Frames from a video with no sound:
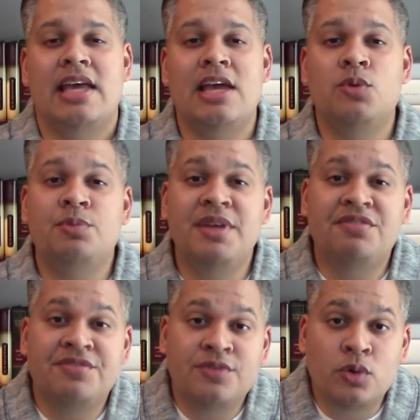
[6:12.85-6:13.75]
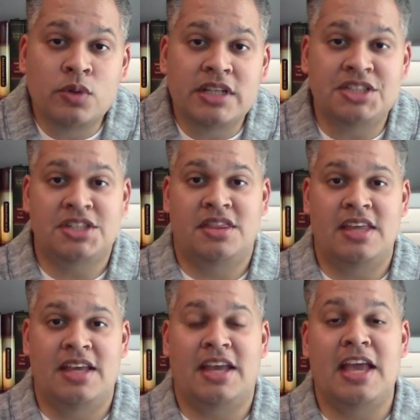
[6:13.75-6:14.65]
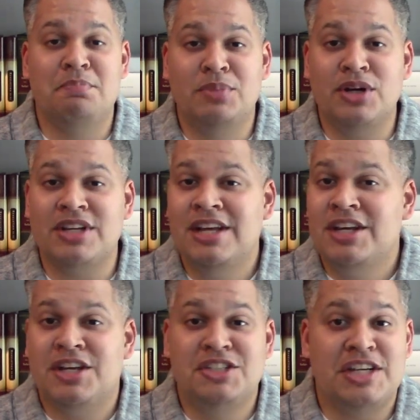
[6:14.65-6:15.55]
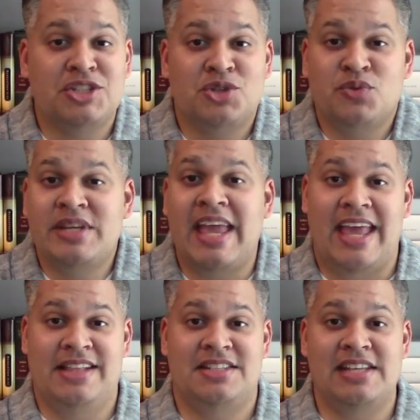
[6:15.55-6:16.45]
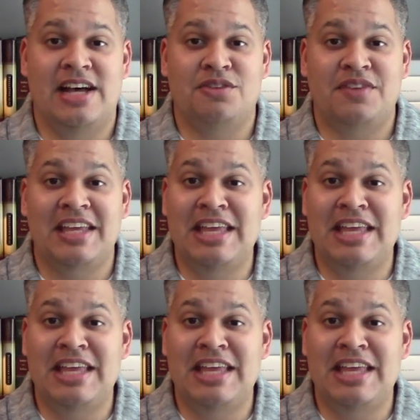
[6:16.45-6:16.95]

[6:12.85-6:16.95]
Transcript: it would be foolish to think a book could just create itself,